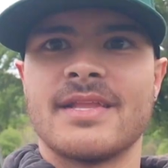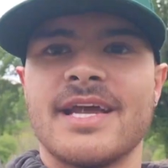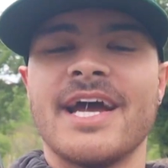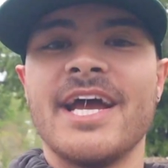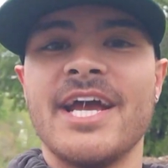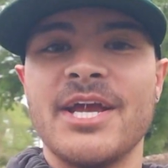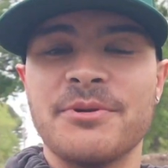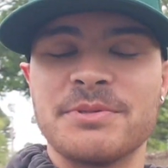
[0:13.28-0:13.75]

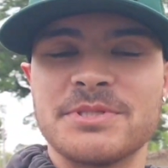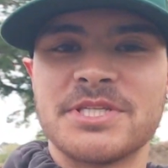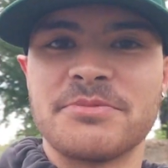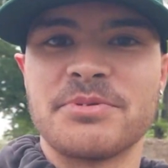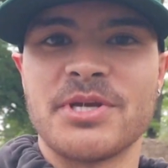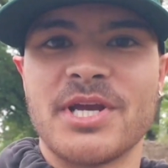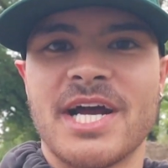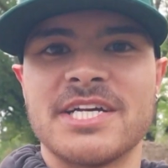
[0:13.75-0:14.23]
Hey, what's
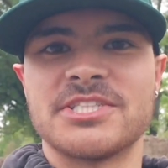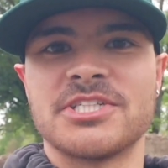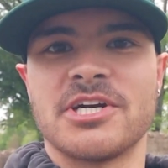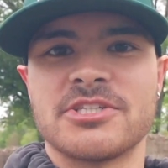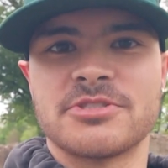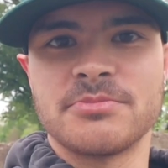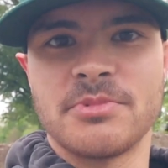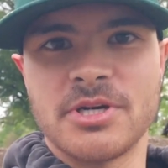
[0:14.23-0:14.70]
up you guys?
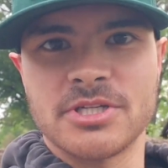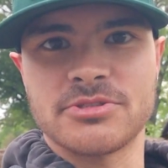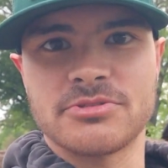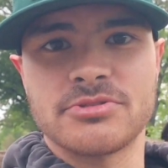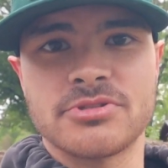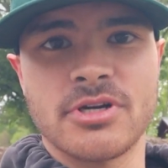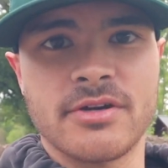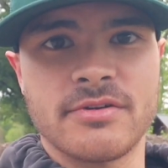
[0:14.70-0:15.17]
Josh from
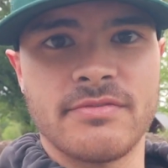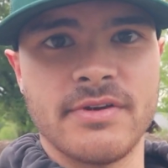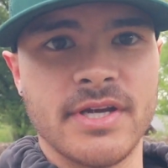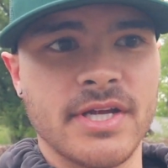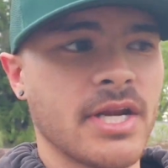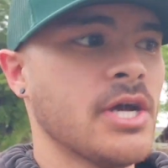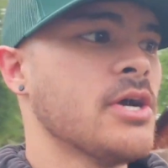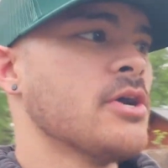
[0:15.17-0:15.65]
August with Truck Fit.